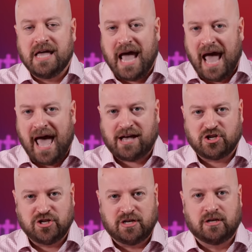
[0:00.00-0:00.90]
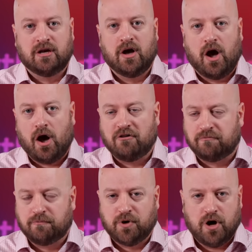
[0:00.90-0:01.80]
The action
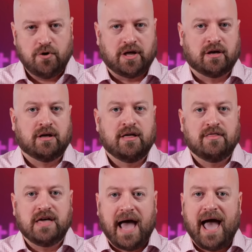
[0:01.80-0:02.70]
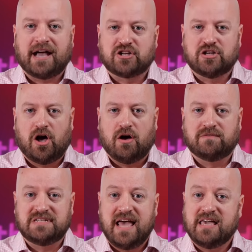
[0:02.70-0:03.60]
of coding, the action
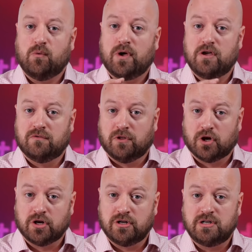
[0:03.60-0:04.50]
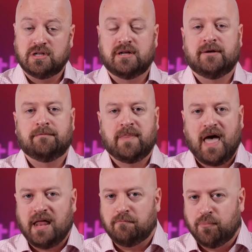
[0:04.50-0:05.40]
of taking what you've learned
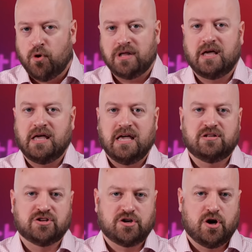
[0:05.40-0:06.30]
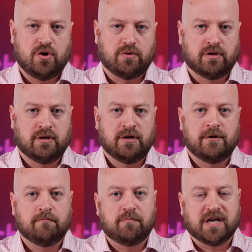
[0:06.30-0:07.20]
and putting it into code.
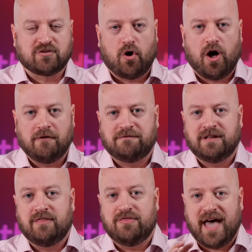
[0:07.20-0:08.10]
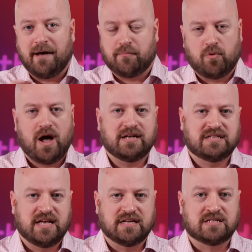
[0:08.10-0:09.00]
Because often that
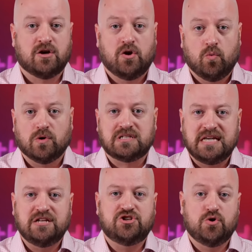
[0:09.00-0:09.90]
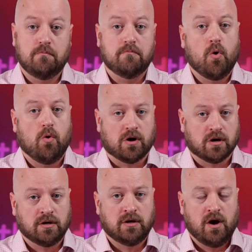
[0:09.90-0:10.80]
process will teach you
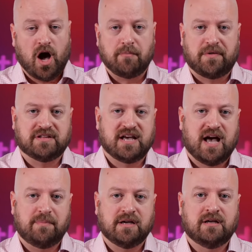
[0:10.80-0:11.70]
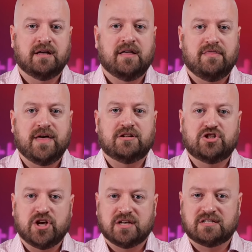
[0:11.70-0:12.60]
more about the topic
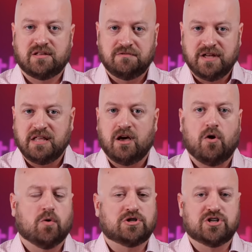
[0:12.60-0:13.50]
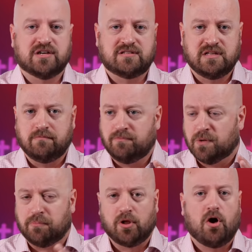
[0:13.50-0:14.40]
than just the video or just the,
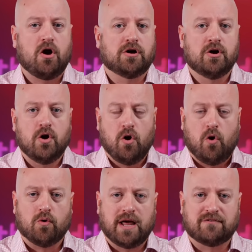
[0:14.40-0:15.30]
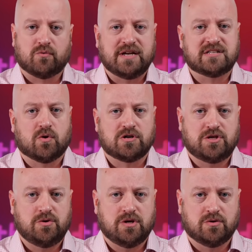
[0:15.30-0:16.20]
the blog or whatever
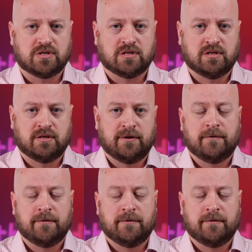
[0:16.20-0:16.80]
resource you used.